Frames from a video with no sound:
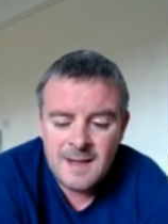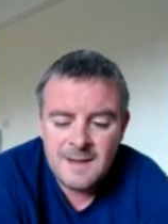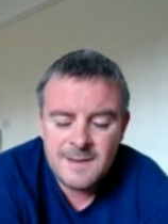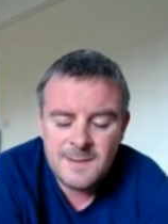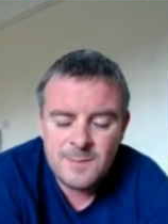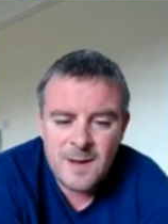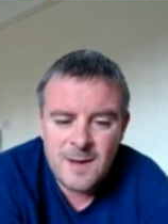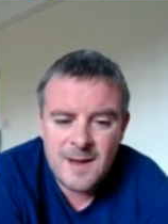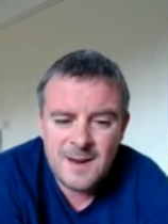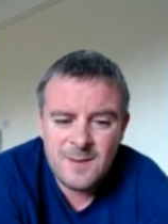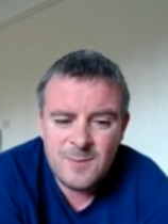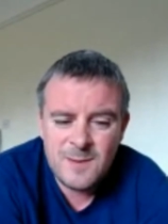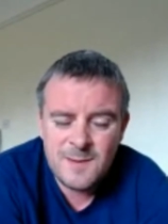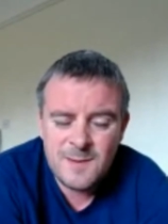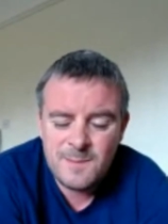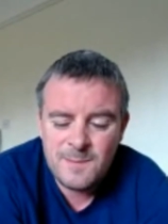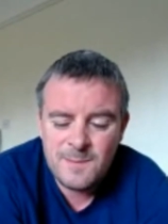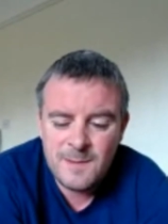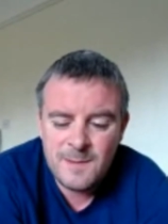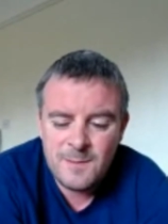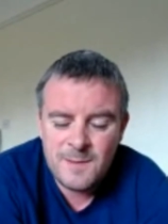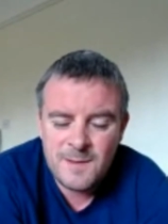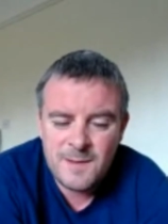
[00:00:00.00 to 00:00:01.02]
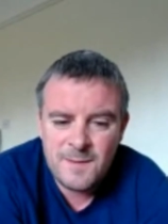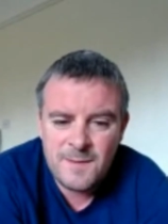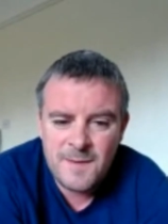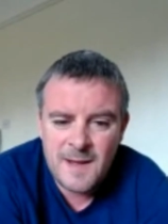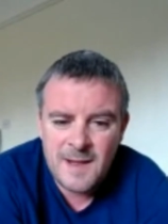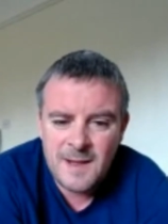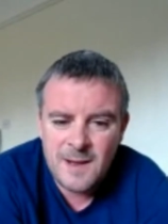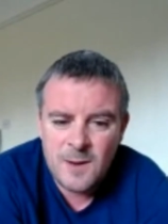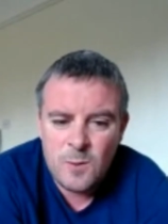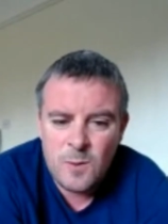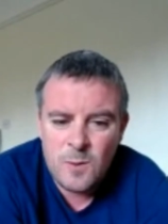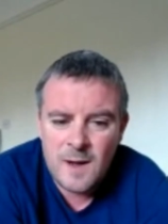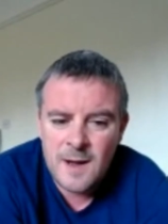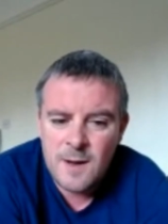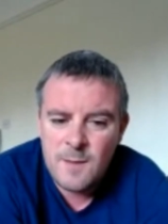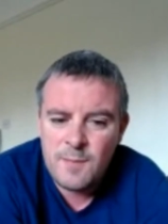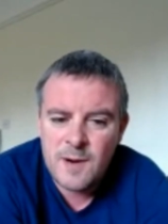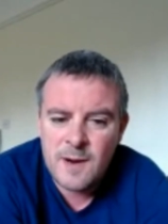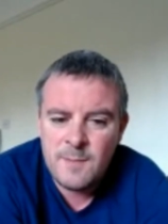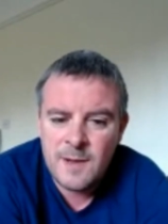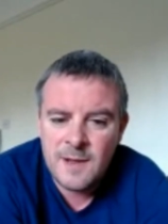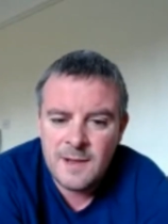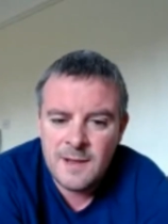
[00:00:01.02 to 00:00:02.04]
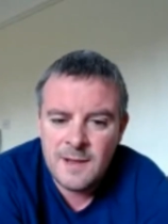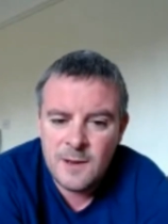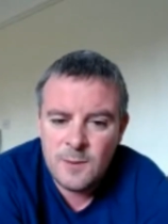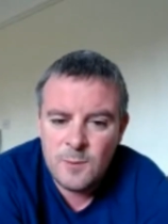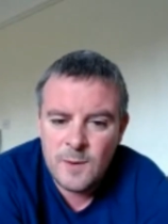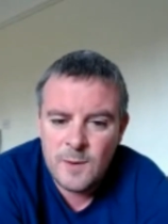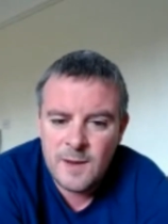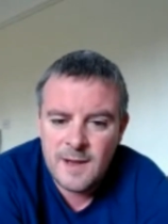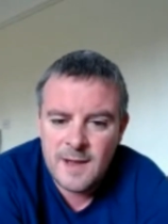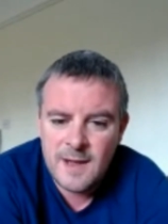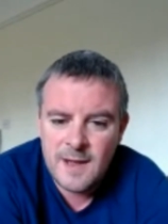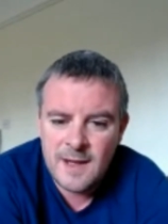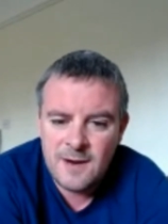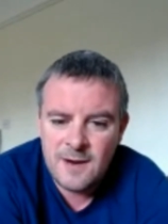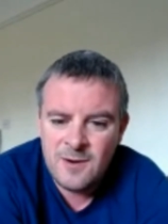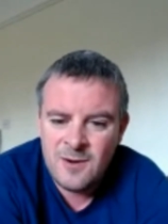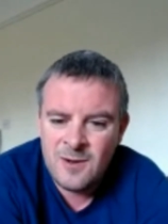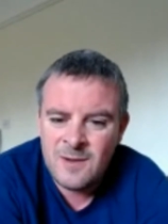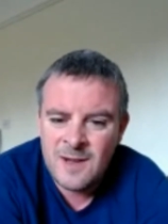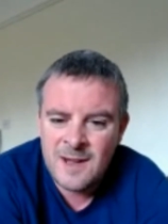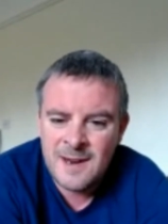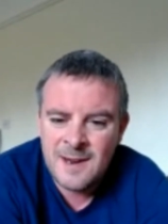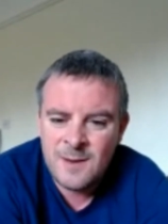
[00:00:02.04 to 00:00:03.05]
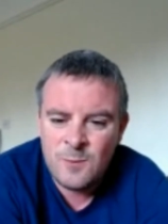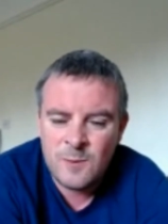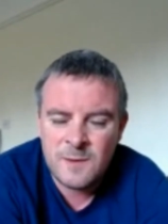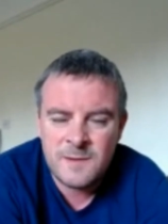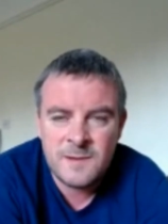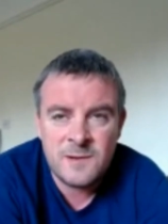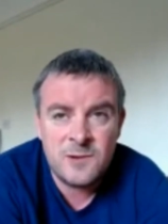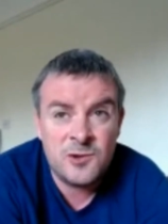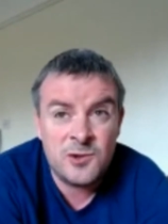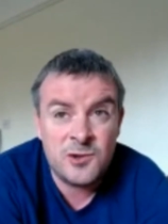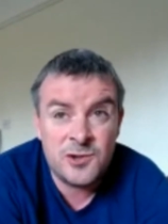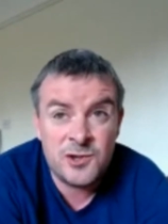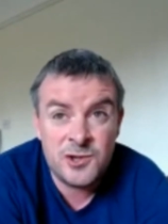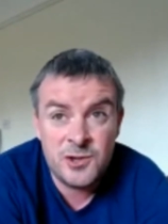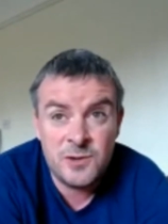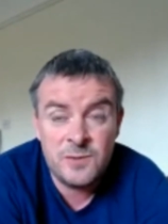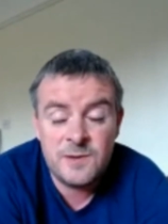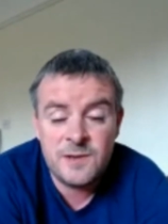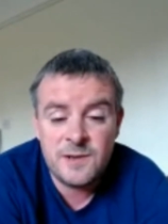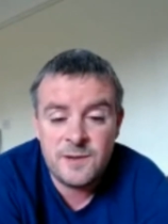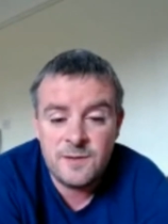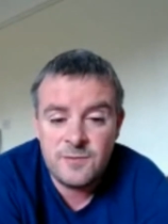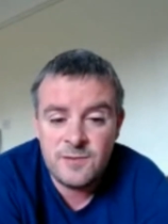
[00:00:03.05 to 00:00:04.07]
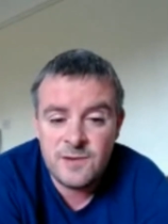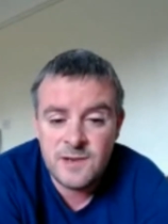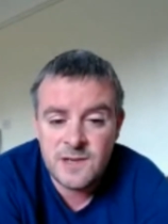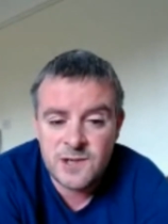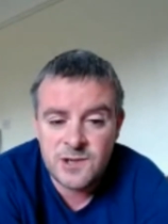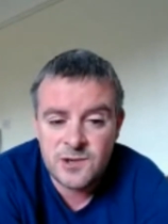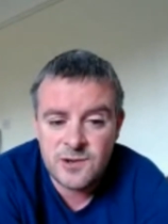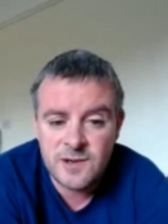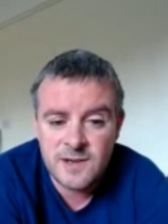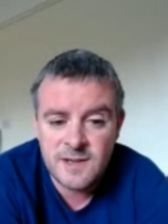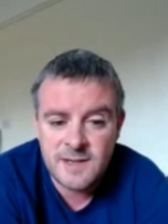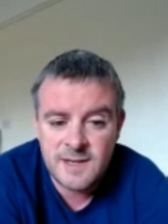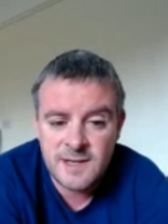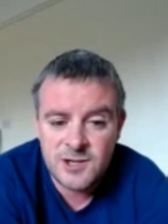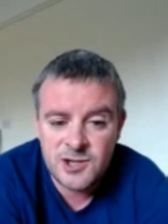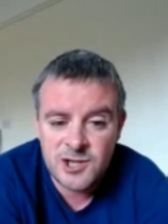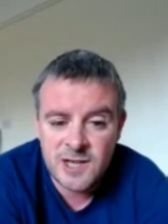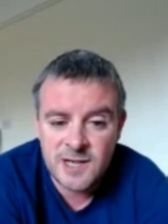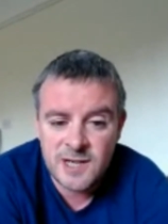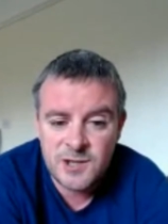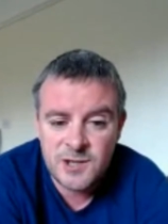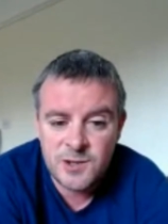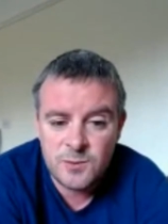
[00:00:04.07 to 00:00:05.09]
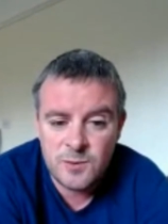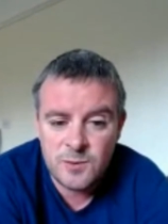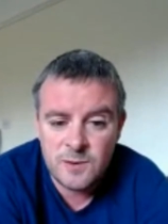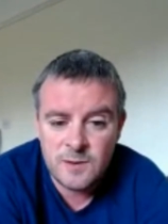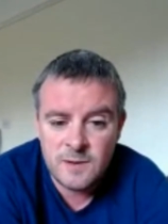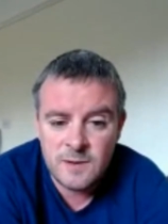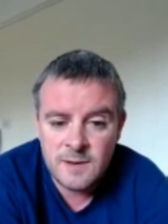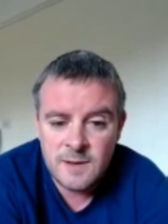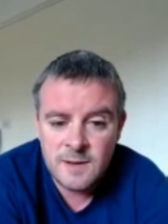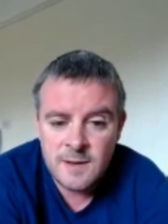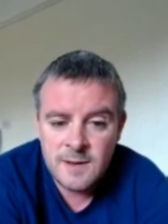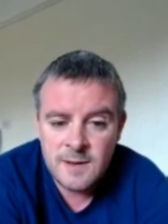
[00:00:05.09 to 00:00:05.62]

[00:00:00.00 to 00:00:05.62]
Elsewhere, it was a fairly quiet Premier League weekend, and it wasn't just due to the restricted schedule.